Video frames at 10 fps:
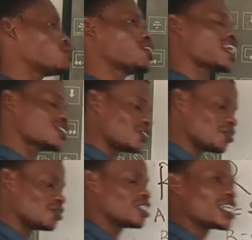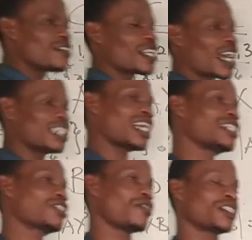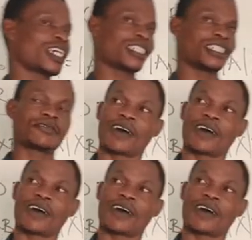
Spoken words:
someone asks you if the cardinality of a set is